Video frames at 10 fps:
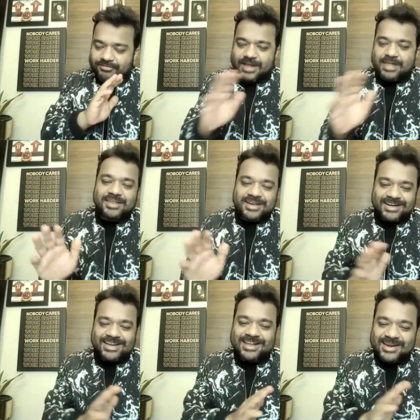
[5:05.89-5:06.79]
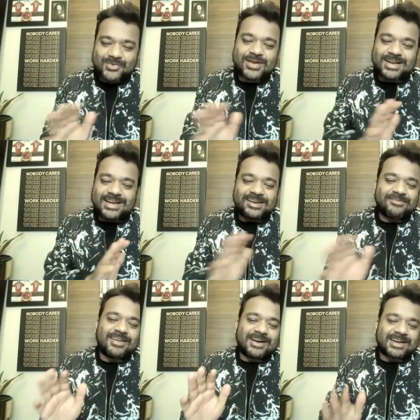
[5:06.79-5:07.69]
fascinating and quirky
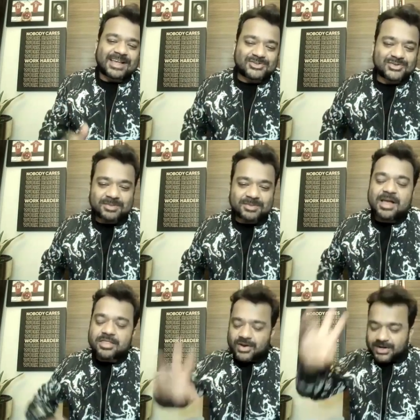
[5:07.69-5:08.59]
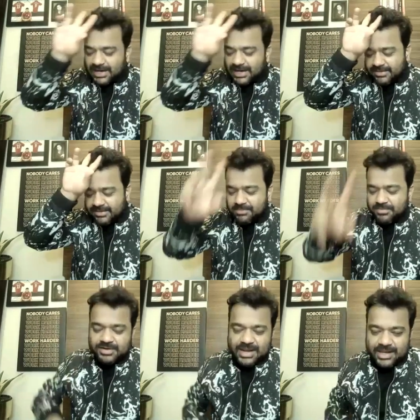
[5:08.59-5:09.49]
trivia attached to them. So until next time,
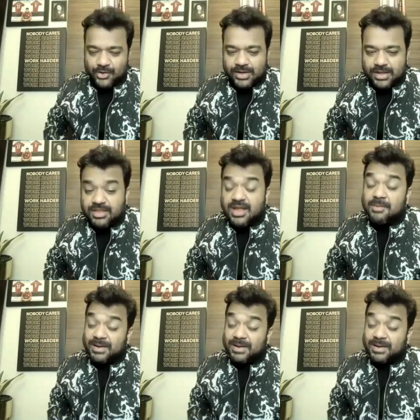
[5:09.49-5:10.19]
stay curious.